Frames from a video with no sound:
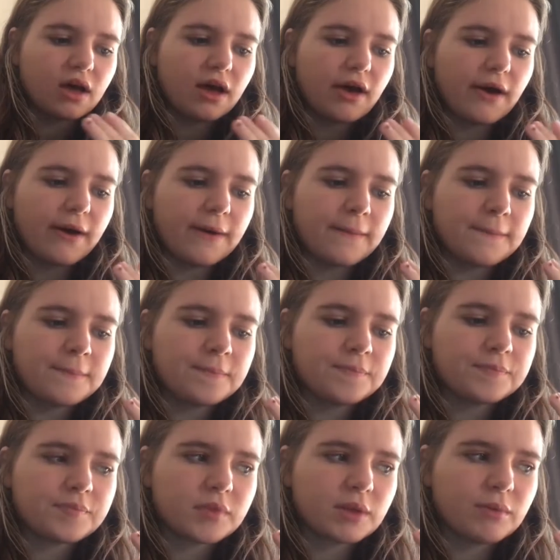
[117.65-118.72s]

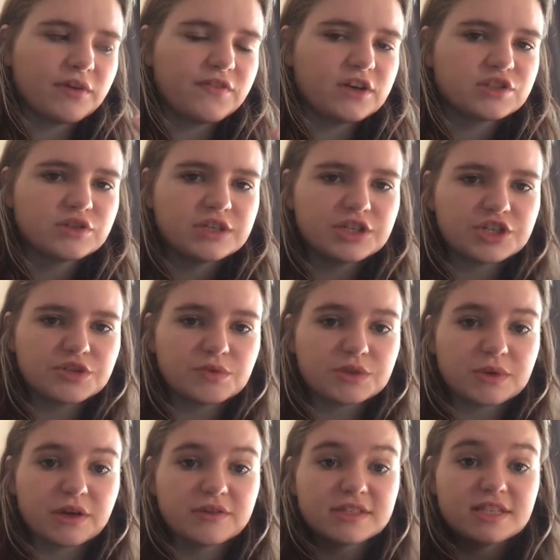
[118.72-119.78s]
My first audition was
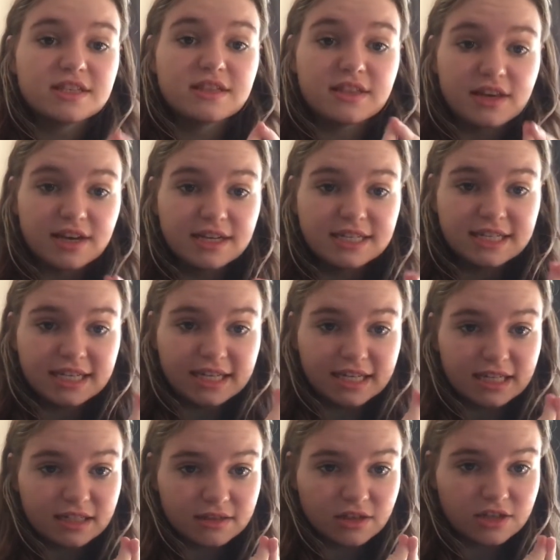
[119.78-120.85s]
when I was
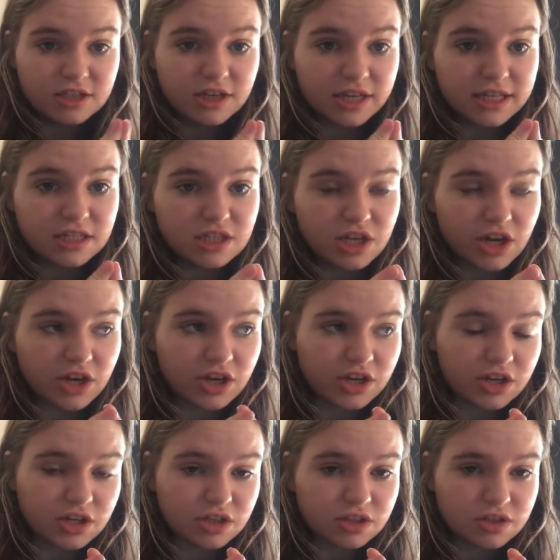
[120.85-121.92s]
13 because I
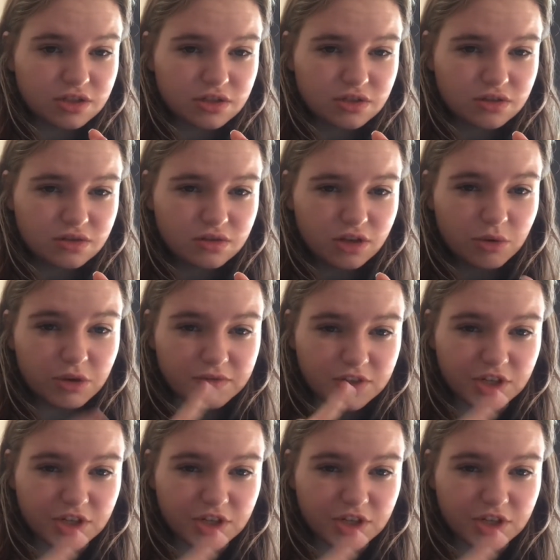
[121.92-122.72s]
would have